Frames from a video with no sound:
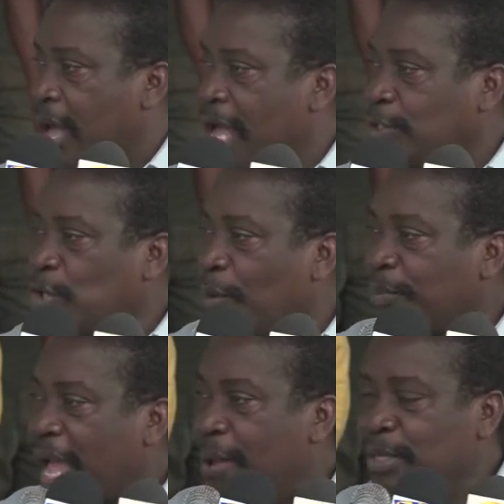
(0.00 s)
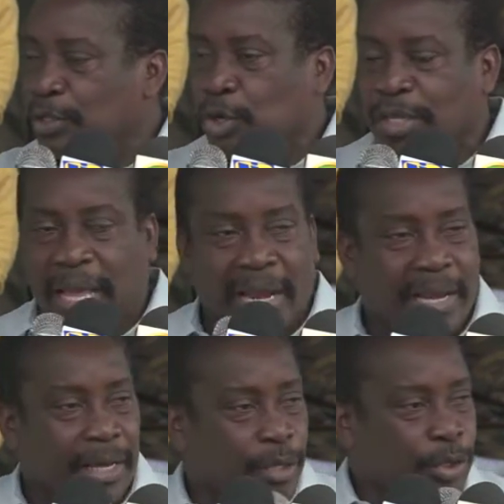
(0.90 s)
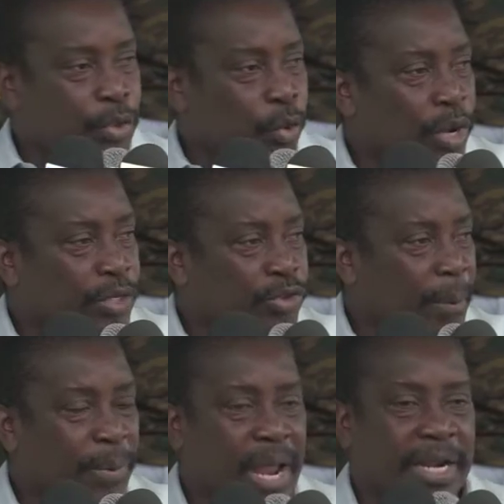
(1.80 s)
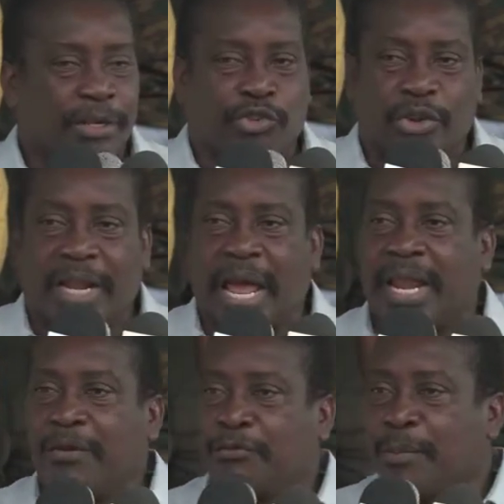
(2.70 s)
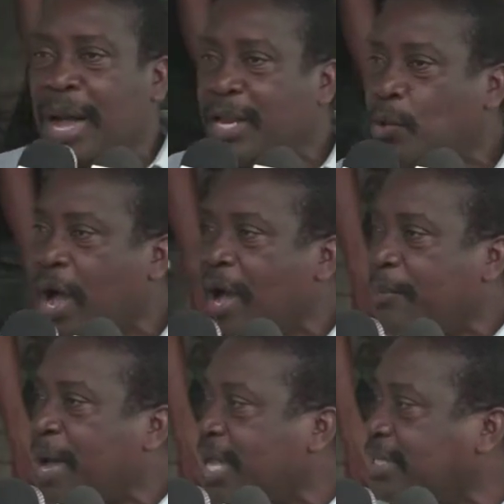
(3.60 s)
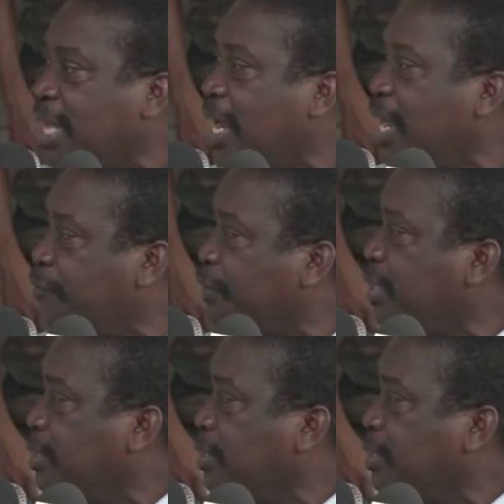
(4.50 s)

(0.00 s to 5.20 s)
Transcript: And sometimes it's just a little stone dropping at the drain and everybody walk past it and left it.